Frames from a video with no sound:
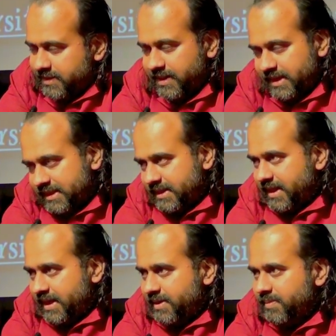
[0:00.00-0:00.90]
Till the
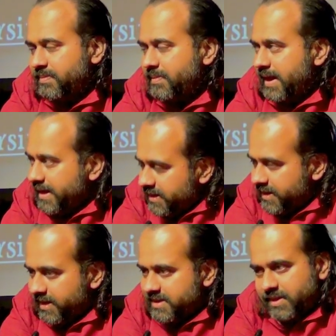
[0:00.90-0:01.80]
time
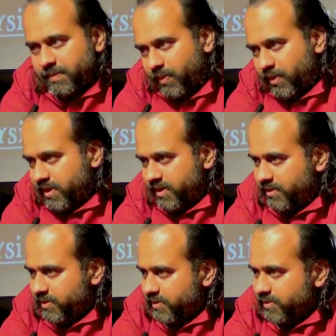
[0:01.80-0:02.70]
anything is
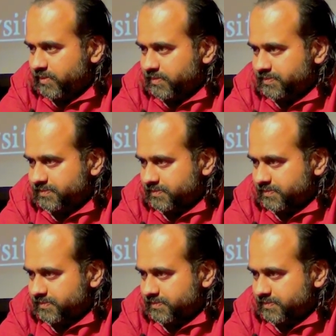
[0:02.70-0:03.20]
important to you,